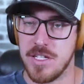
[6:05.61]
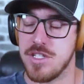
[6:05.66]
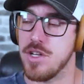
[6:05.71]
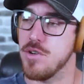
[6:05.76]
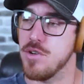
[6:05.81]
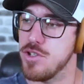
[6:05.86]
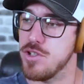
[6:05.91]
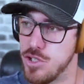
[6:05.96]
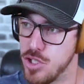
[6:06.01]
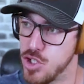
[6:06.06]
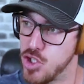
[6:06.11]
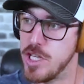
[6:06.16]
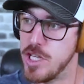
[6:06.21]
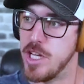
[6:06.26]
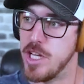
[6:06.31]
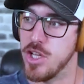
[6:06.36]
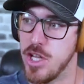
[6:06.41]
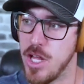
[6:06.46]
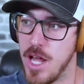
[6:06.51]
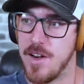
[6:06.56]
So certainly
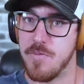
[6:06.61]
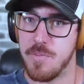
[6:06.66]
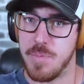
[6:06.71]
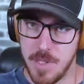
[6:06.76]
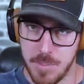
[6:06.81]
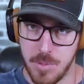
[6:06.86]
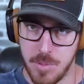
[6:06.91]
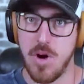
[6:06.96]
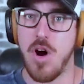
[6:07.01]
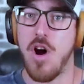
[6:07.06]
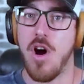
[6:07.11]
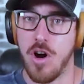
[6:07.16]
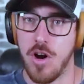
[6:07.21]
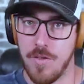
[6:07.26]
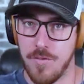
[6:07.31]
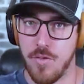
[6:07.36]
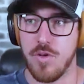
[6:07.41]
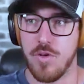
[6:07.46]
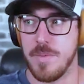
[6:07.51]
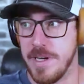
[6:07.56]
a lot of people are
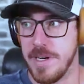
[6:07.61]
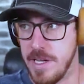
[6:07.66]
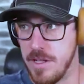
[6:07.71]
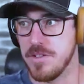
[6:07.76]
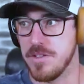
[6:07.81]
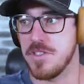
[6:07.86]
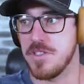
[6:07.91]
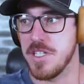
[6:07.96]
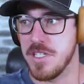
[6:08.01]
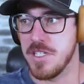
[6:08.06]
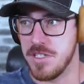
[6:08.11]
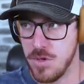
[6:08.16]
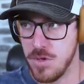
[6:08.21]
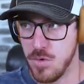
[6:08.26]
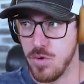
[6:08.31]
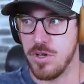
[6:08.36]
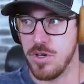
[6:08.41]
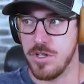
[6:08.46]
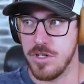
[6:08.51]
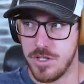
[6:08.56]
forming LLCs in
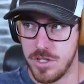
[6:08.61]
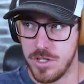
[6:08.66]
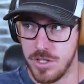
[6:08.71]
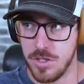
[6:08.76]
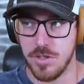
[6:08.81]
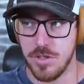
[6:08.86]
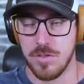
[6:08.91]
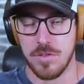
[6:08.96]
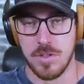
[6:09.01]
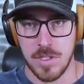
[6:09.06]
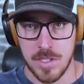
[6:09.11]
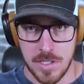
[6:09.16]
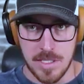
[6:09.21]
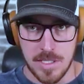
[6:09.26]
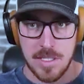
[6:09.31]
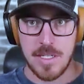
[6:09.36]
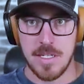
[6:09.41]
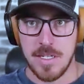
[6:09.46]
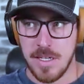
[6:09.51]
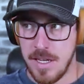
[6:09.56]
order to
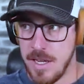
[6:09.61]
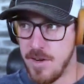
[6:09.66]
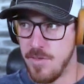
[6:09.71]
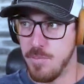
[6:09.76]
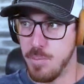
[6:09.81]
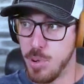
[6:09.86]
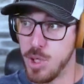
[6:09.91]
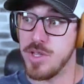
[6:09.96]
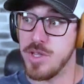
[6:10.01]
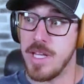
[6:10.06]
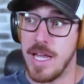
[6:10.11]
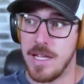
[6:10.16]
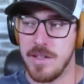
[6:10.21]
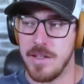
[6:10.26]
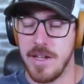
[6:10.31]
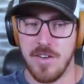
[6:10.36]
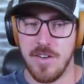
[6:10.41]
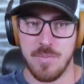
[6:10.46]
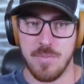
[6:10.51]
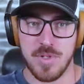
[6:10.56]
kind of put that
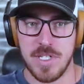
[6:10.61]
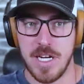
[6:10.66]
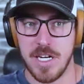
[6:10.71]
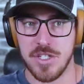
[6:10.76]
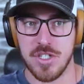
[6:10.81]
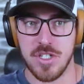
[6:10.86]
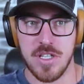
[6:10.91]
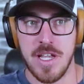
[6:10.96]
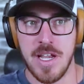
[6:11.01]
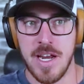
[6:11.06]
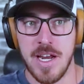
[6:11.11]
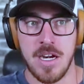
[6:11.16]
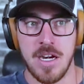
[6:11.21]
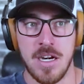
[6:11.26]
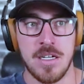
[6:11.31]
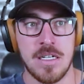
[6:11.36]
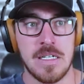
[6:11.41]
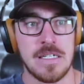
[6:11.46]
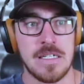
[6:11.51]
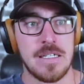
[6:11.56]
layer of protection there.